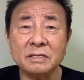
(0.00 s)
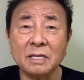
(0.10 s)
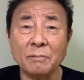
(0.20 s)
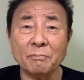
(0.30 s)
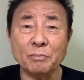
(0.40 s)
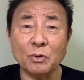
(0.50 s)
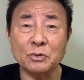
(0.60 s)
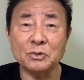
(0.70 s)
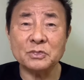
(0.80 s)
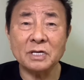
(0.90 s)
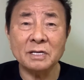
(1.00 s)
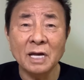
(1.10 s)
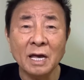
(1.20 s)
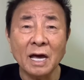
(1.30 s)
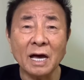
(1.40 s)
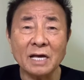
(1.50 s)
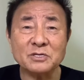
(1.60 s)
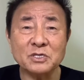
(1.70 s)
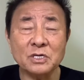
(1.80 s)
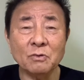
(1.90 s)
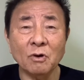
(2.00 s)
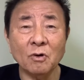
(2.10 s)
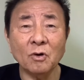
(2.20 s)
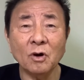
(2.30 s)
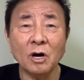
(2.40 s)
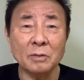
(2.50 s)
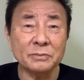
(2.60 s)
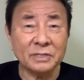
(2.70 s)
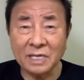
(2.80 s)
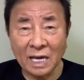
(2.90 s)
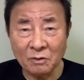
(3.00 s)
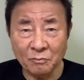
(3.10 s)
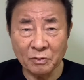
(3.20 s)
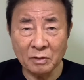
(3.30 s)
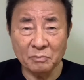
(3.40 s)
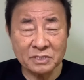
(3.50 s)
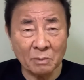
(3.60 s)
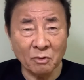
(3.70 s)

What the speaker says: the producer, CEO of Canon Film, Mr.